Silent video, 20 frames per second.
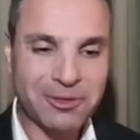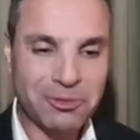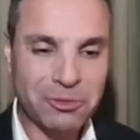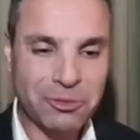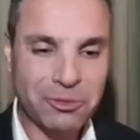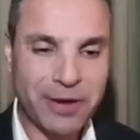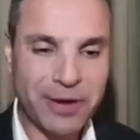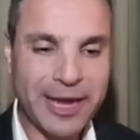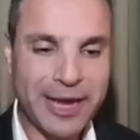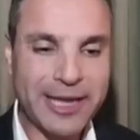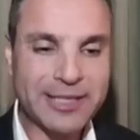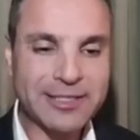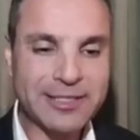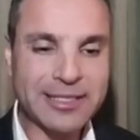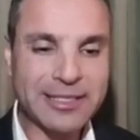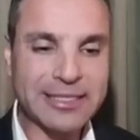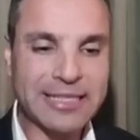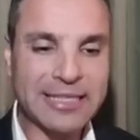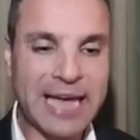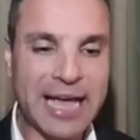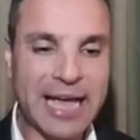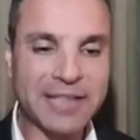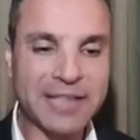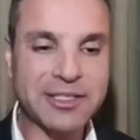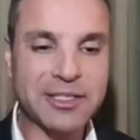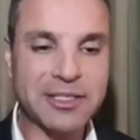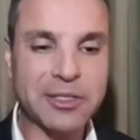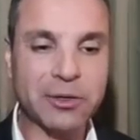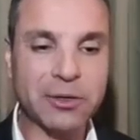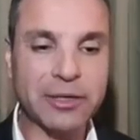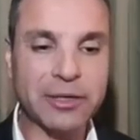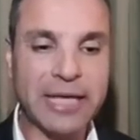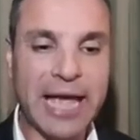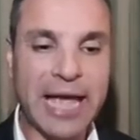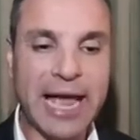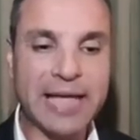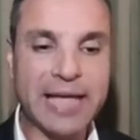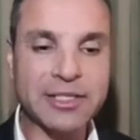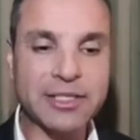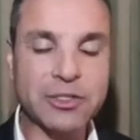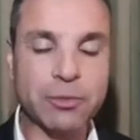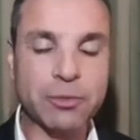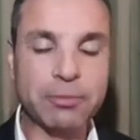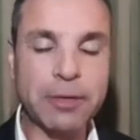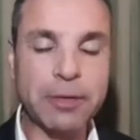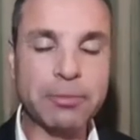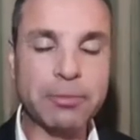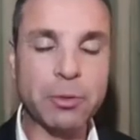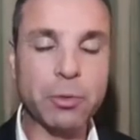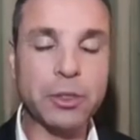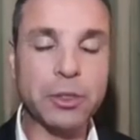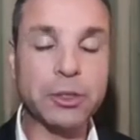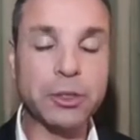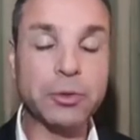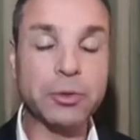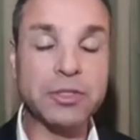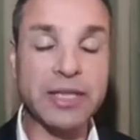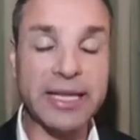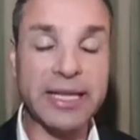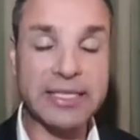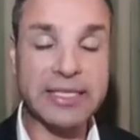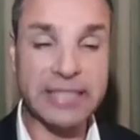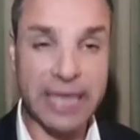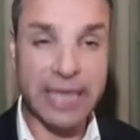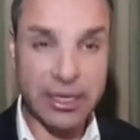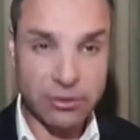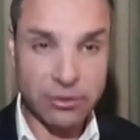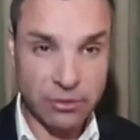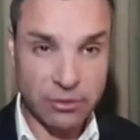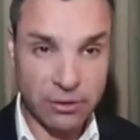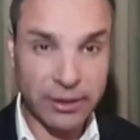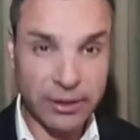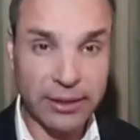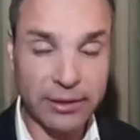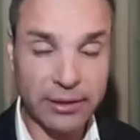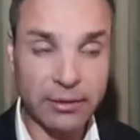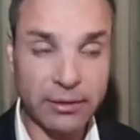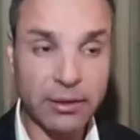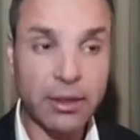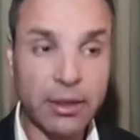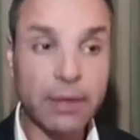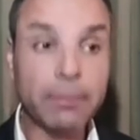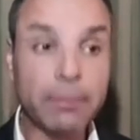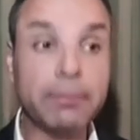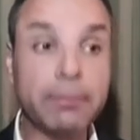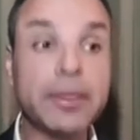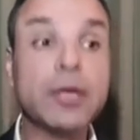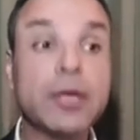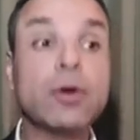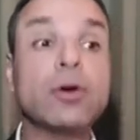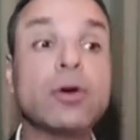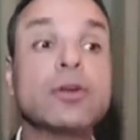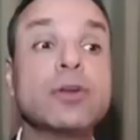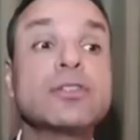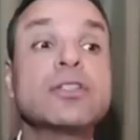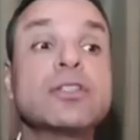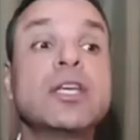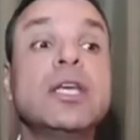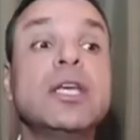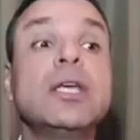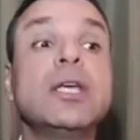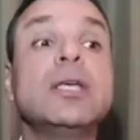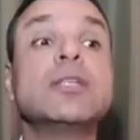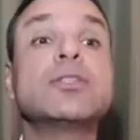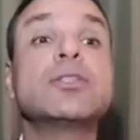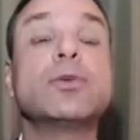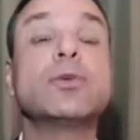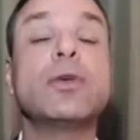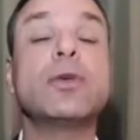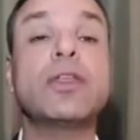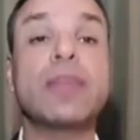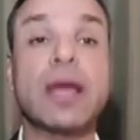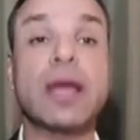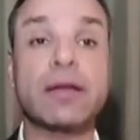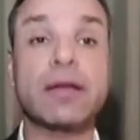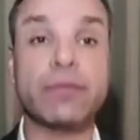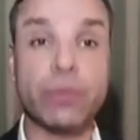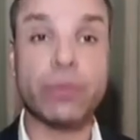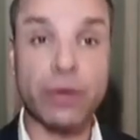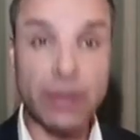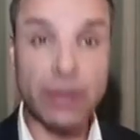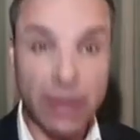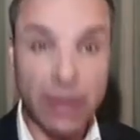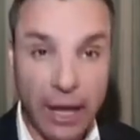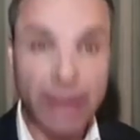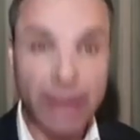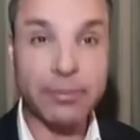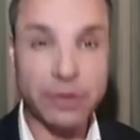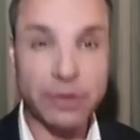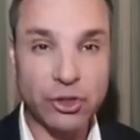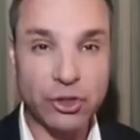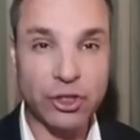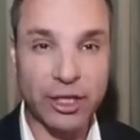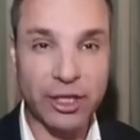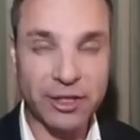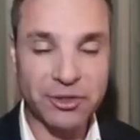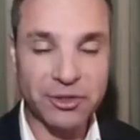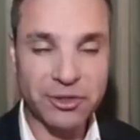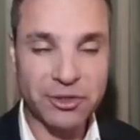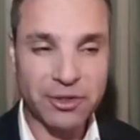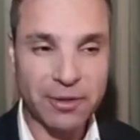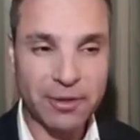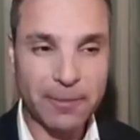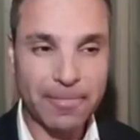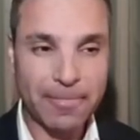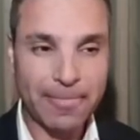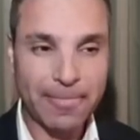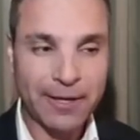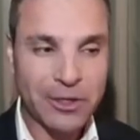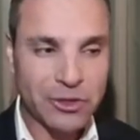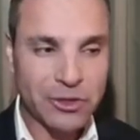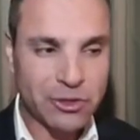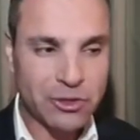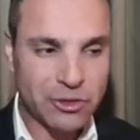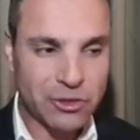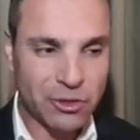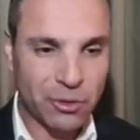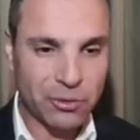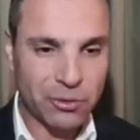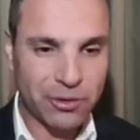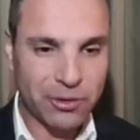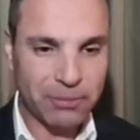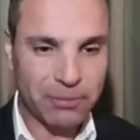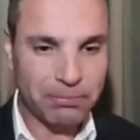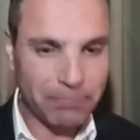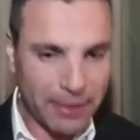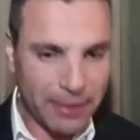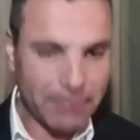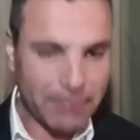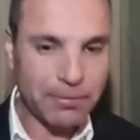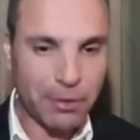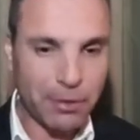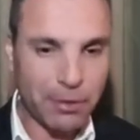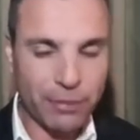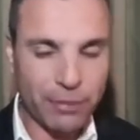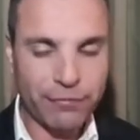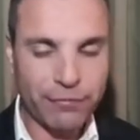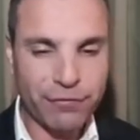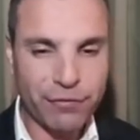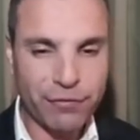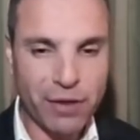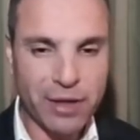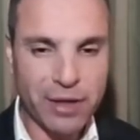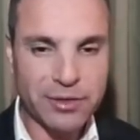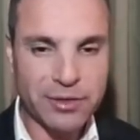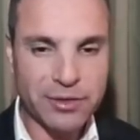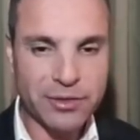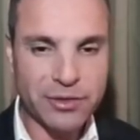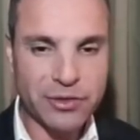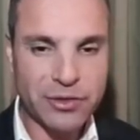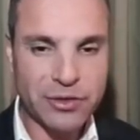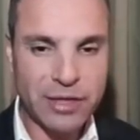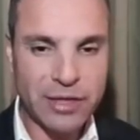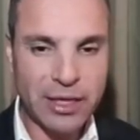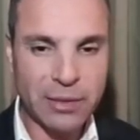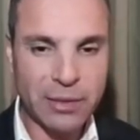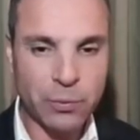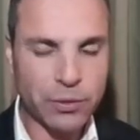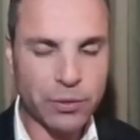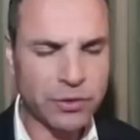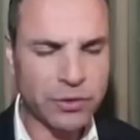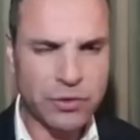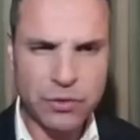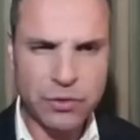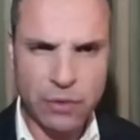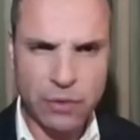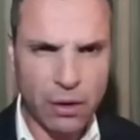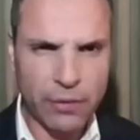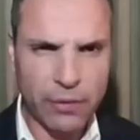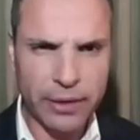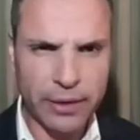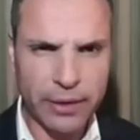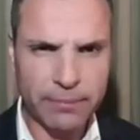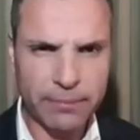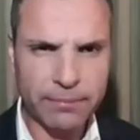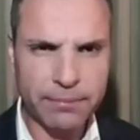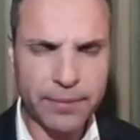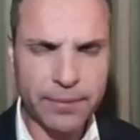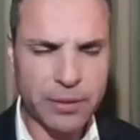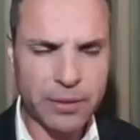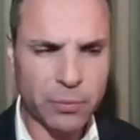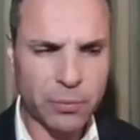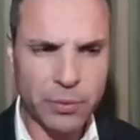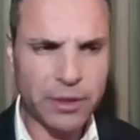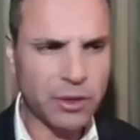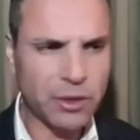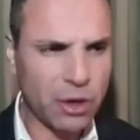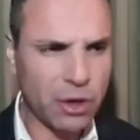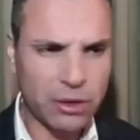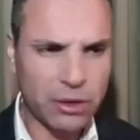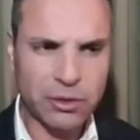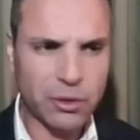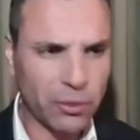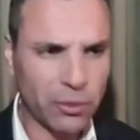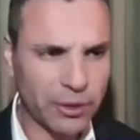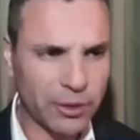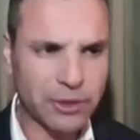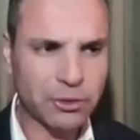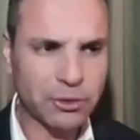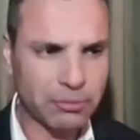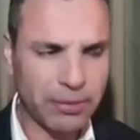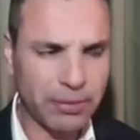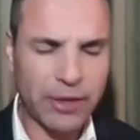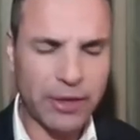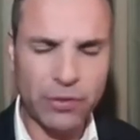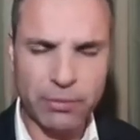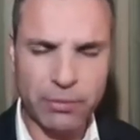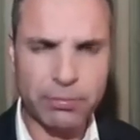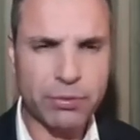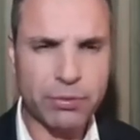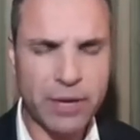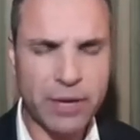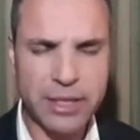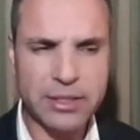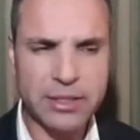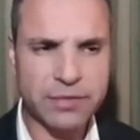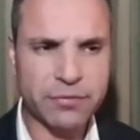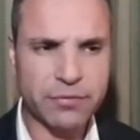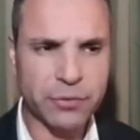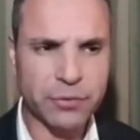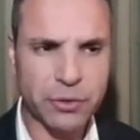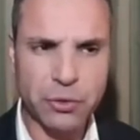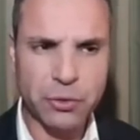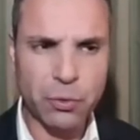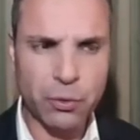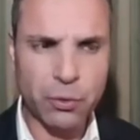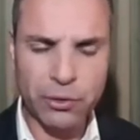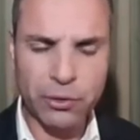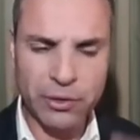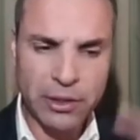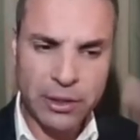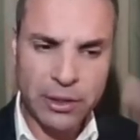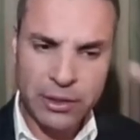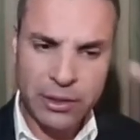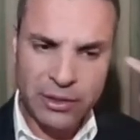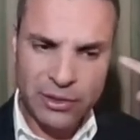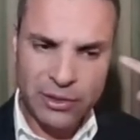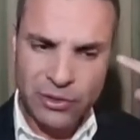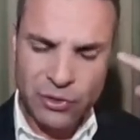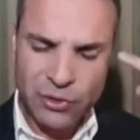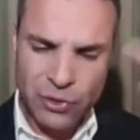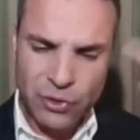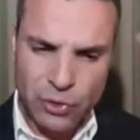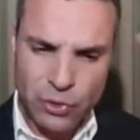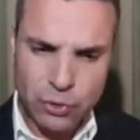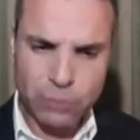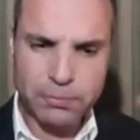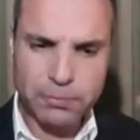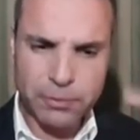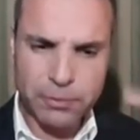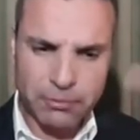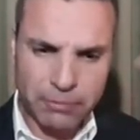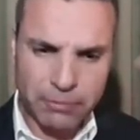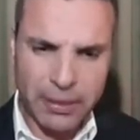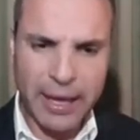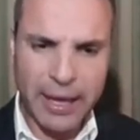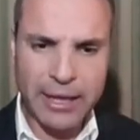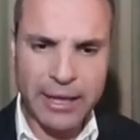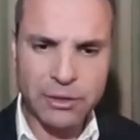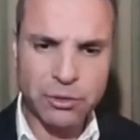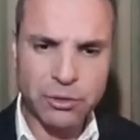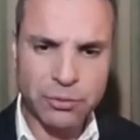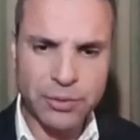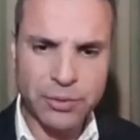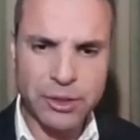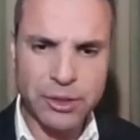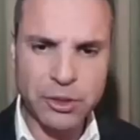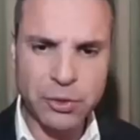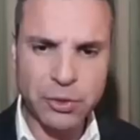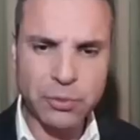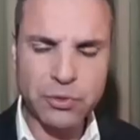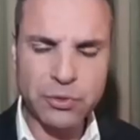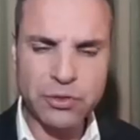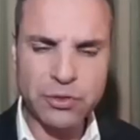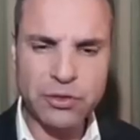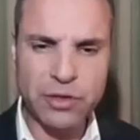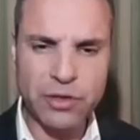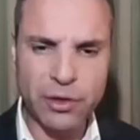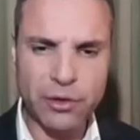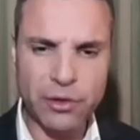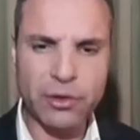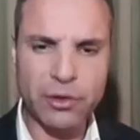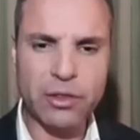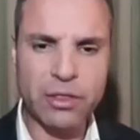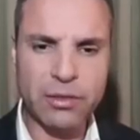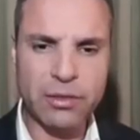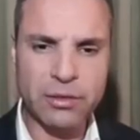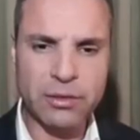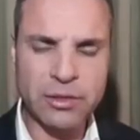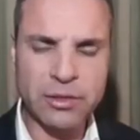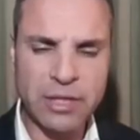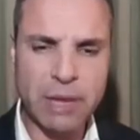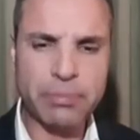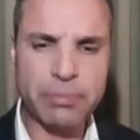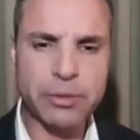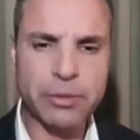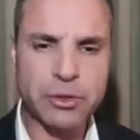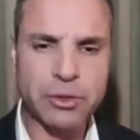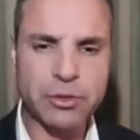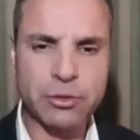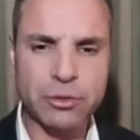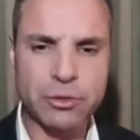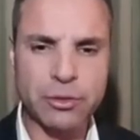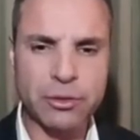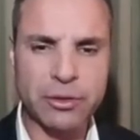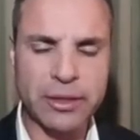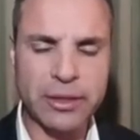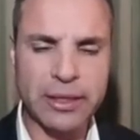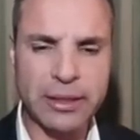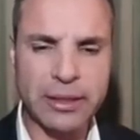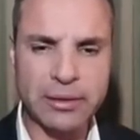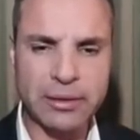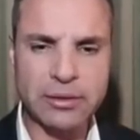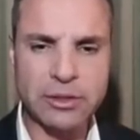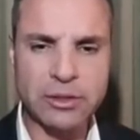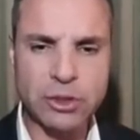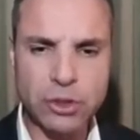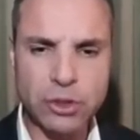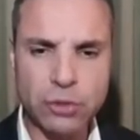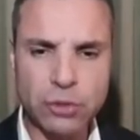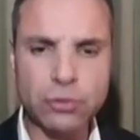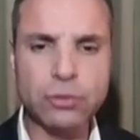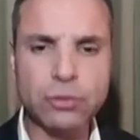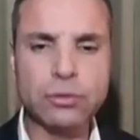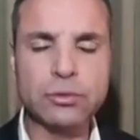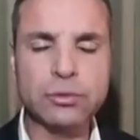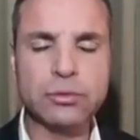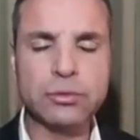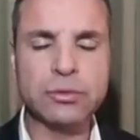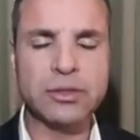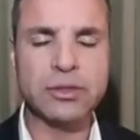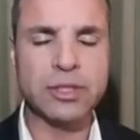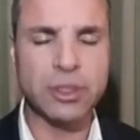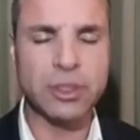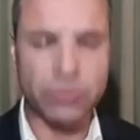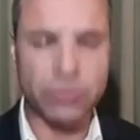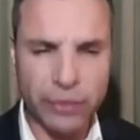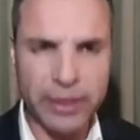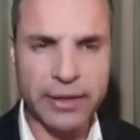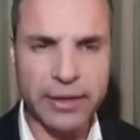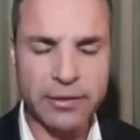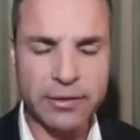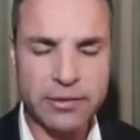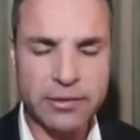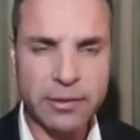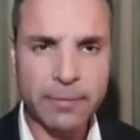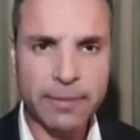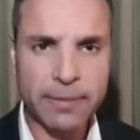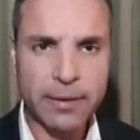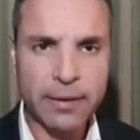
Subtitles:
raised the taxes on gas so people will use less gasoline because he is doing that for climate change. So the people of France are saying, we're sorry, but we're not going to pay the price for your stupid plan to reduce Earth temperature in 2 degrees.